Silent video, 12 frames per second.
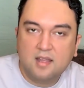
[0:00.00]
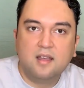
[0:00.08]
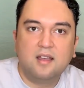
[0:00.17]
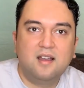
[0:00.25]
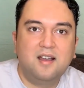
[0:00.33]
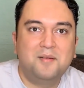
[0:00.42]

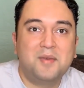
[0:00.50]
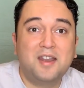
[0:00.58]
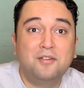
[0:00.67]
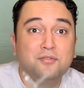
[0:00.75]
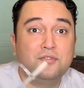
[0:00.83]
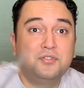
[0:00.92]
I
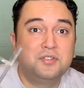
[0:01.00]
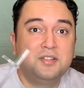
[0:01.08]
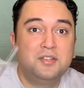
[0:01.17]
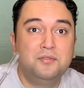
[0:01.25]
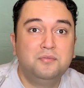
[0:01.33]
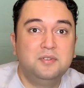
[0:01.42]
don't usually
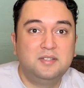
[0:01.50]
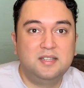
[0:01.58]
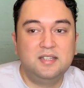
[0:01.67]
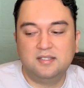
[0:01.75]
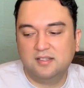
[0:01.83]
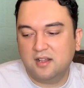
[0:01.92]
use
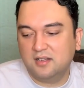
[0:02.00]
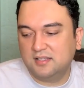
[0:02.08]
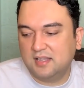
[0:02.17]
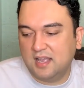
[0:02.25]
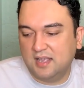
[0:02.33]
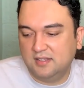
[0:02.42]
these doll
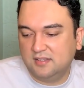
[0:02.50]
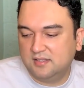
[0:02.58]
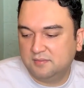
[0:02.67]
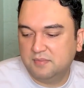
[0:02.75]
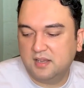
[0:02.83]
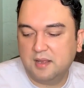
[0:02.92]
stands,
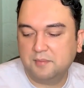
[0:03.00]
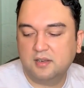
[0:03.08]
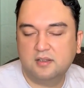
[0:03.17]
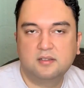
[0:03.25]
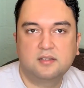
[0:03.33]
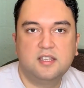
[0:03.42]
but I'm
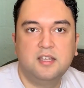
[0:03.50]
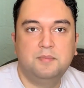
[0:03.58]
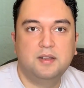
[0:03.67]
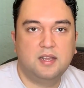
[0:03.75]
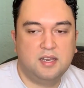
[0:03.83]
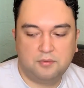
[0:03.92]
gonna keep
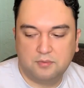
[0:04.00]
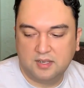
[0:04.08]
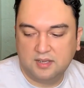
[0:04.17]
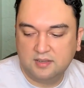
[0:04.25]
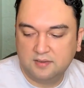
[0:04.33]
it anyway.